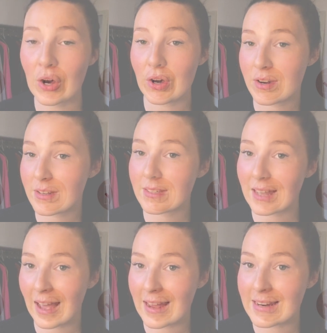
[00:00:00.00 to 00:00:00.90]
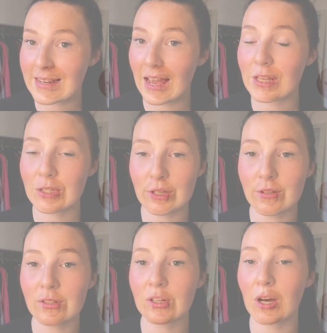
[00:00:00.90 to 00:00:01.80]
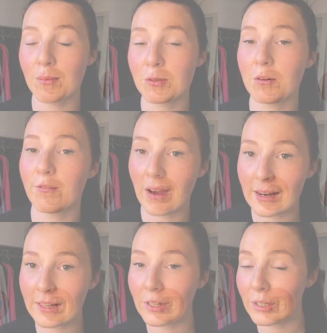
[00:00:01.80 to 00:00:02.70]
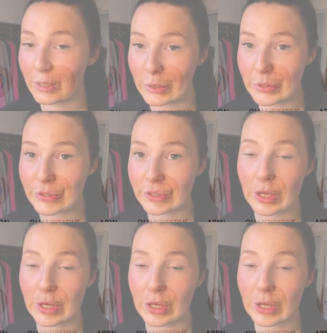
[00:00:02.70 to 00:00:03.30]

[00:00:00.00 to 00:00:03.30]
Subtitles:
understand, and use to come to a valid conclusion